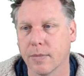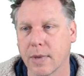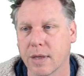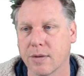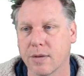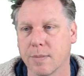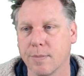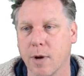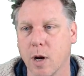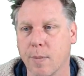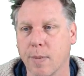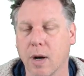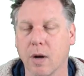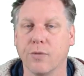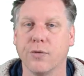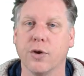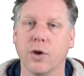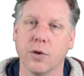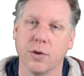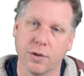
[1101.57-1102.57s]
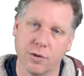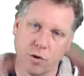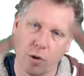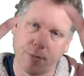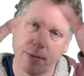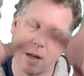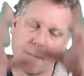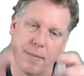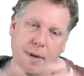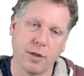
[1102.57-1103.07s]
That's the mobile view,
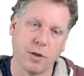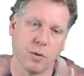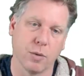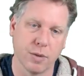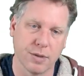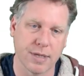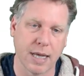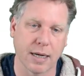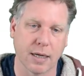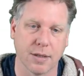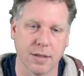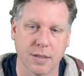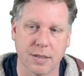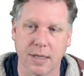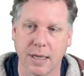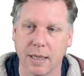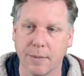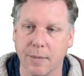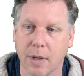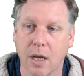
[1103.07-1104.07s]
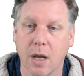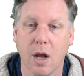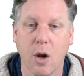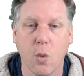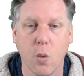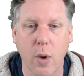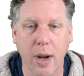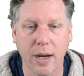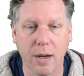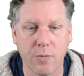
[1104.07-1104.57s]
drop down menu, exactly the same.
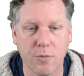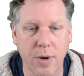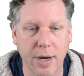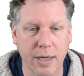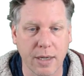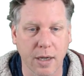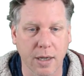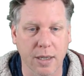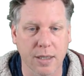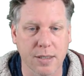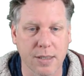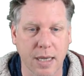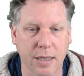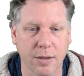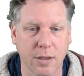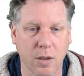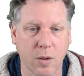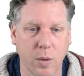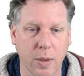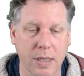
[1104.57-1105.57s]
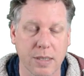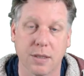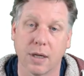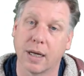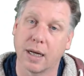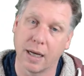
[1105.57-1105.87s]
When I'm ready, I can take the quiz.